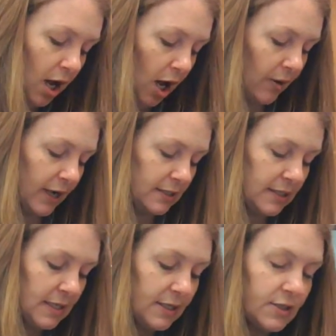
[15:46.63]
All right,
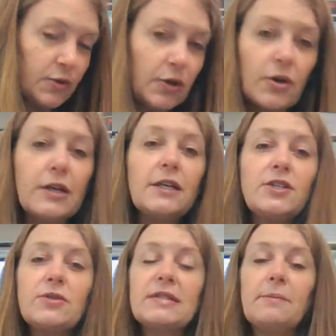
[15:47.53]
so you're going to
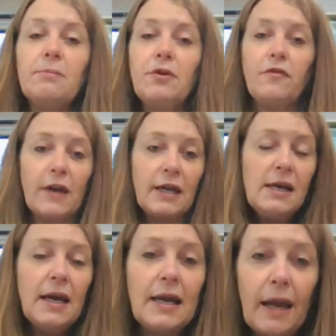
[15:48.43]
do some moving,
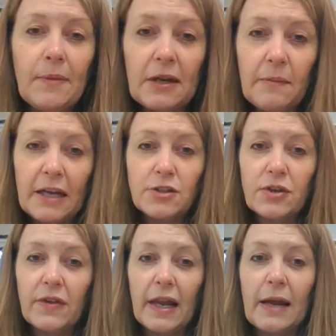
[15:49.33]
and I'm going to make
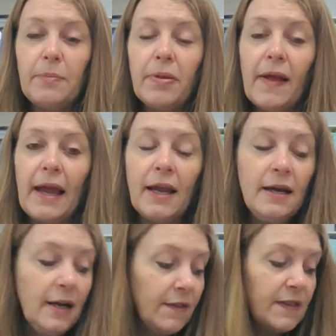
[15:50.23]
sure that I
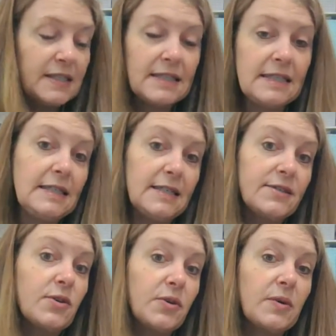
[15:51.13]
play the CD
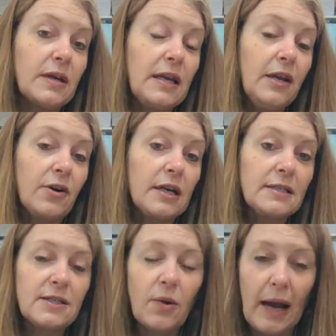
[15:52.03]
so you can hear it.
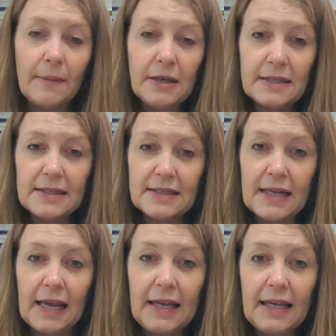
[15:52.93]
So I'm going to
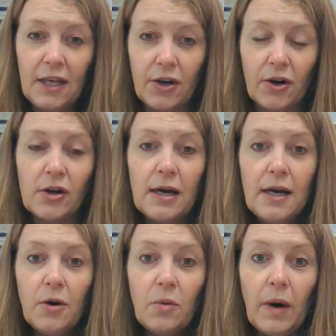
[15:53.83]
stay here
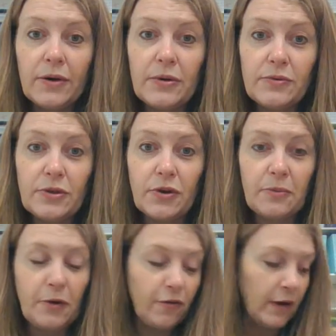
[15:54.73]
while you do
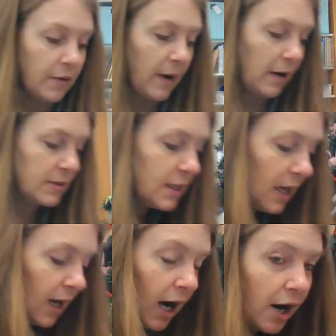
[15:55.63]
your moving around.
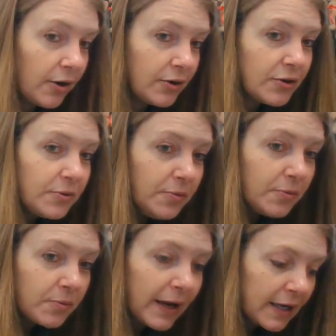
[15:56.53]
Are
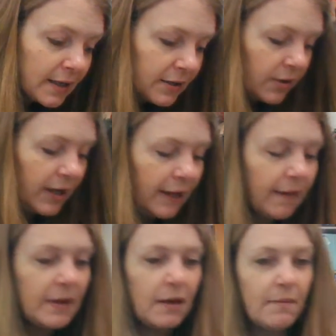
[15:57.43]
you ready? Okay,
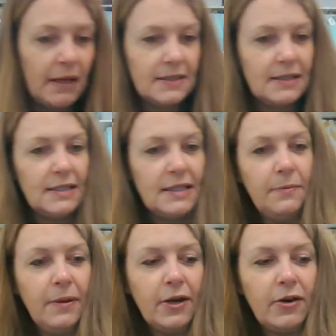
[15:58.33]
let me get my
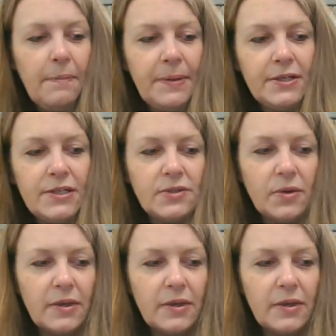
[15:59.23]
CD player up here so you